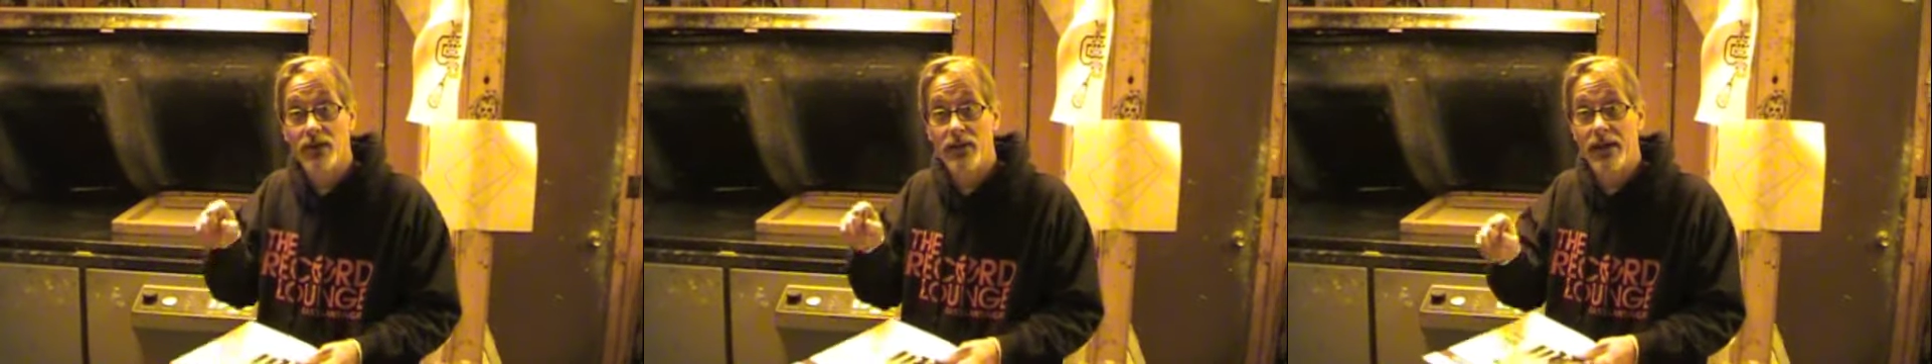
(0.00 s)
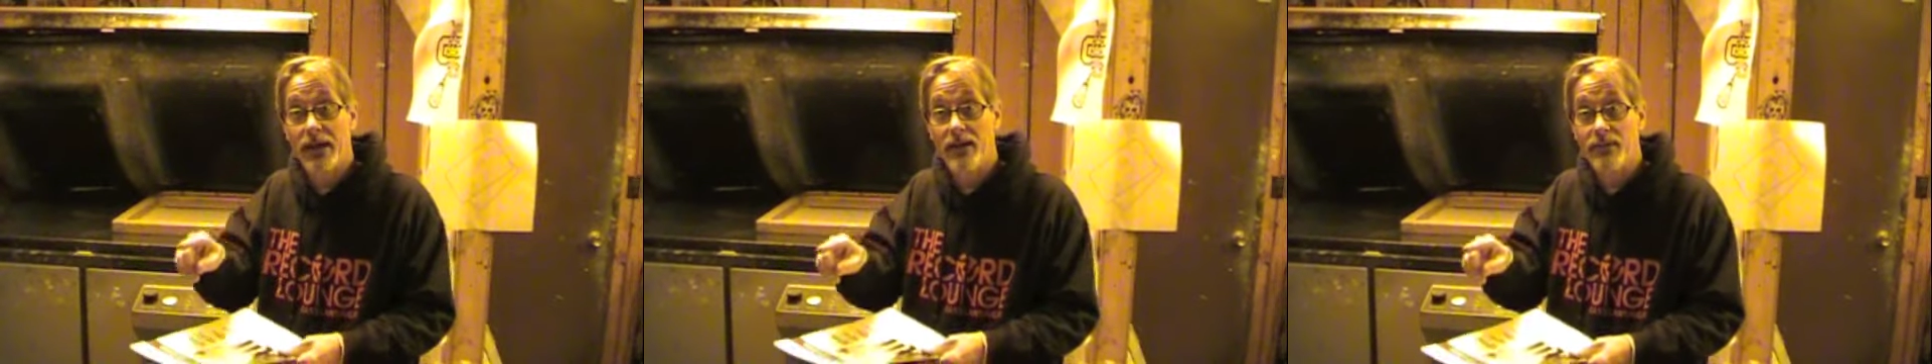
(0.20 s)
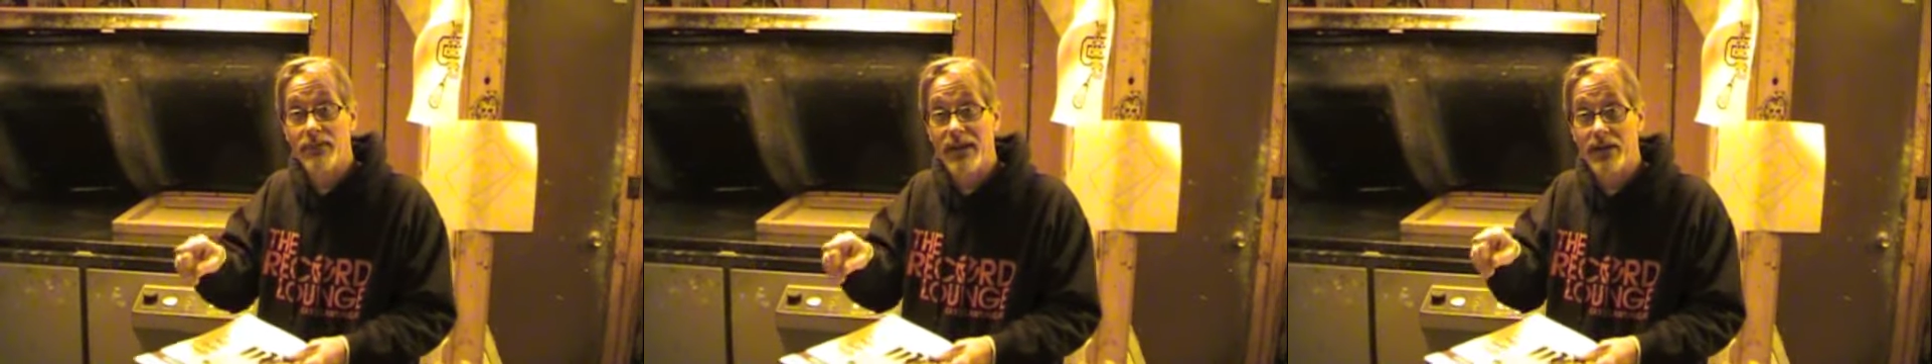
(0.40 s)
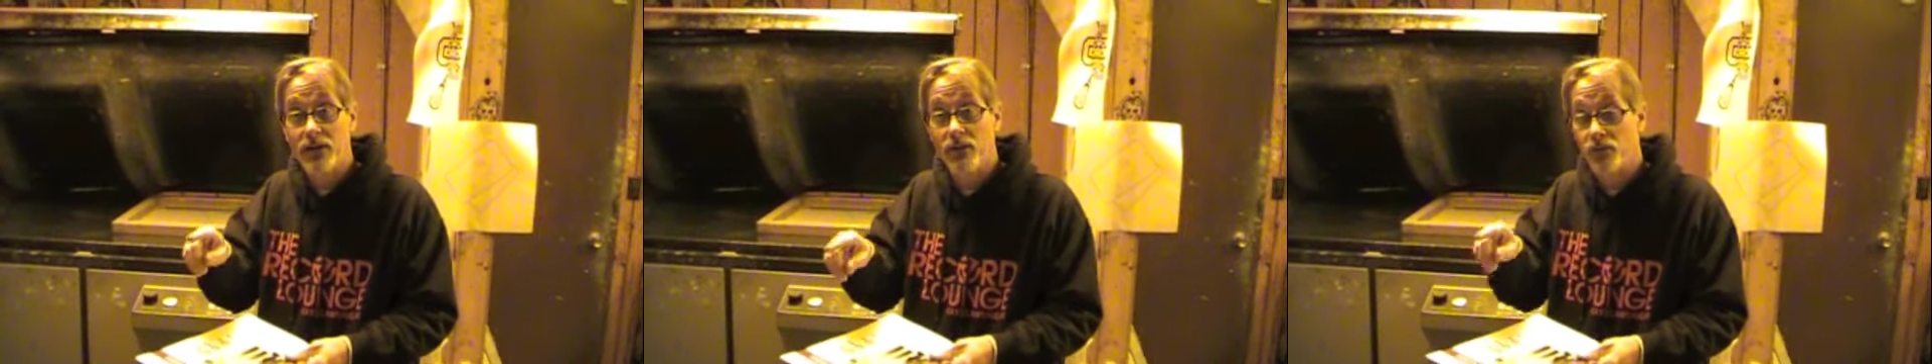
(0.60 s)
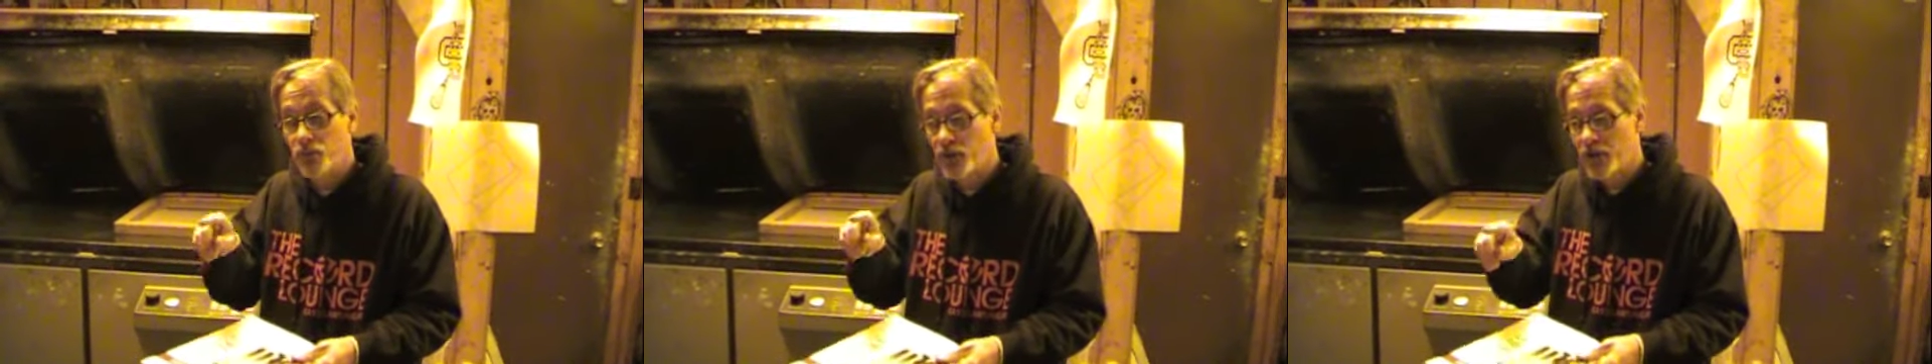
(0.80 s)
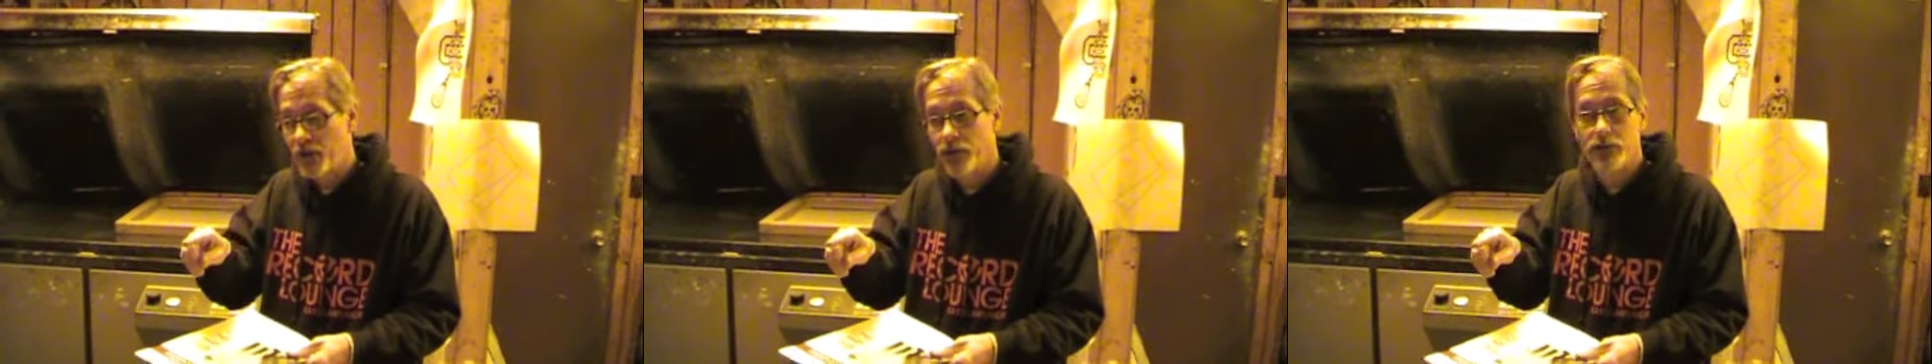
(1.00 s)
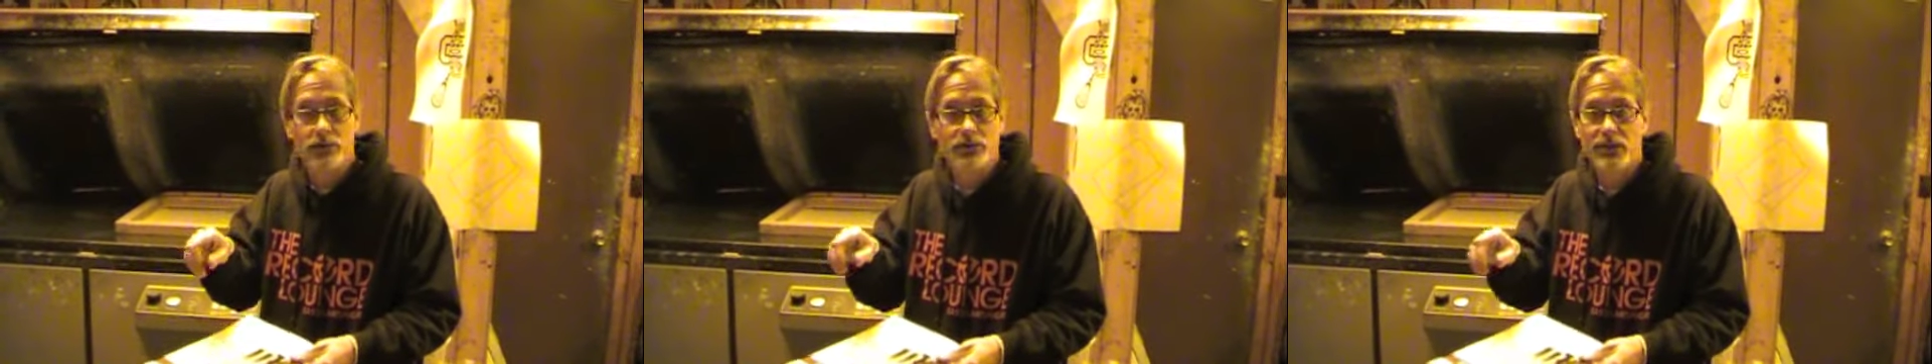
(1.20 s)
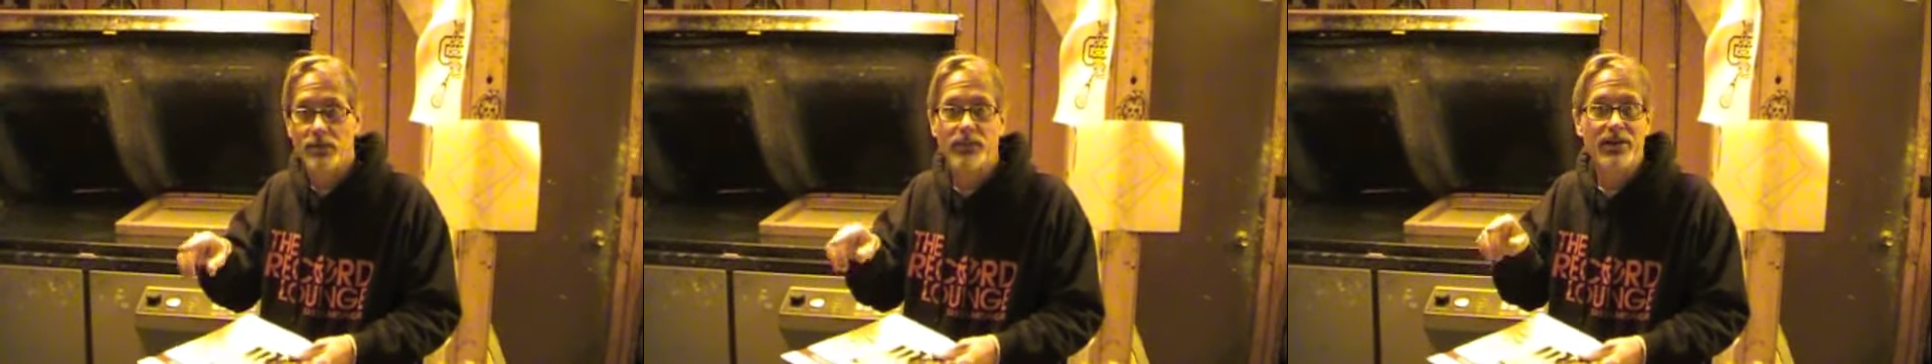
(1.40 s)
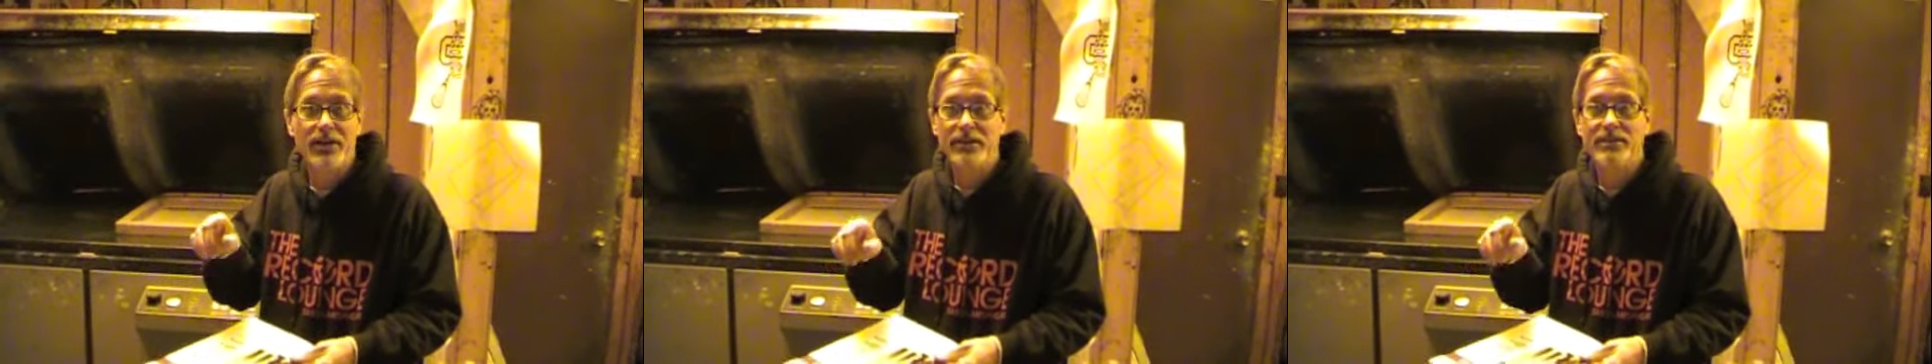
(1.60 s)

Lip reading: light meter reader or something